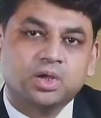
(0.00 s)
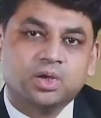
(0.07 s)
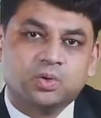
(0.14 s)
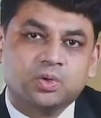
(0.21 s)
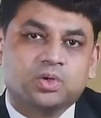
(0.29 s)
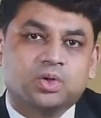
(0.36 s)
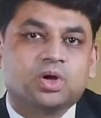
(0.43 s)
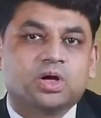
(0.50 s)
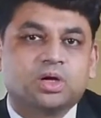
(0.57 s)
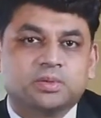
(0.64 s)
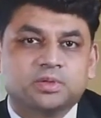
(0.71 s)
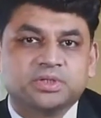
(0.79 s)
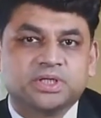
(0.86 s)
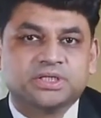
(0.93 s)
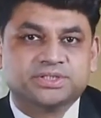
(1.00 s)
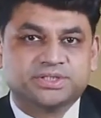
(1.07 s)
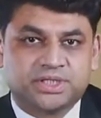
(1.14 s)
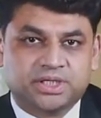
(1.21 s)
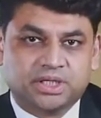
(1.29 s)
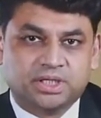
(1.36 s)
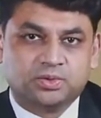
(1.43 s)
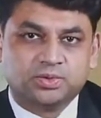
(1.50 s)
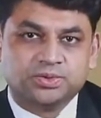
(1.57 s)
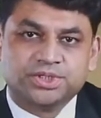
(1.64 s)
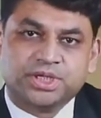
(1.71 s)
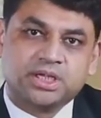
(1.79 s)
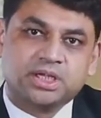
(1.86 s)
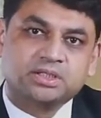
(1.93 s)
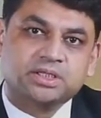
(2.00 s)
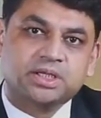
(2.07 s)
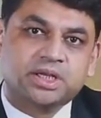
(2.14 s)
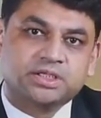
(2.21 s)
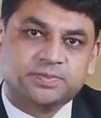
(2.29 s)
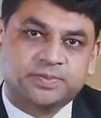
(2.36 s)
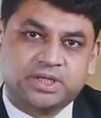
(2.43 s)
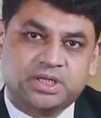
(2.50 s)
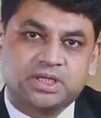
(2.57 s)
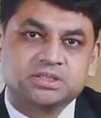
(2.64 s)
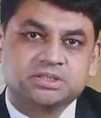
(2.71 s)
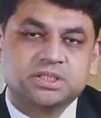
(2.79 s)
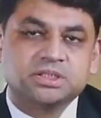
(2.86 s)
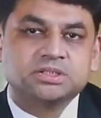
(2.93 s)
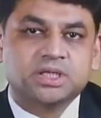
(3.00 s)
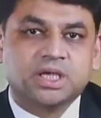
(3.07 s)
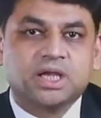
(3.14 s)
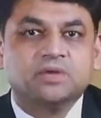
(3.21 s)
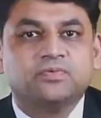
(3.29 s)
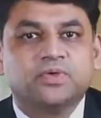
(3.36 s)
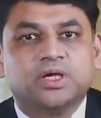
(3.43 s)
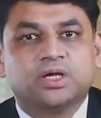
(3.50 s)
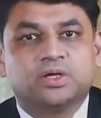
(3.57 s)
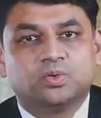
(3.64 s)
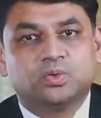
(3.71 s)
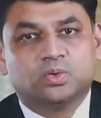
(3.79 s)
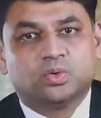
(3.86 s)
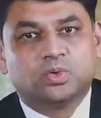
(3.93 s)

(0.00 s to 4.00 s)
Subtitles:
who talk about their journey, who share their experiences, and we get to know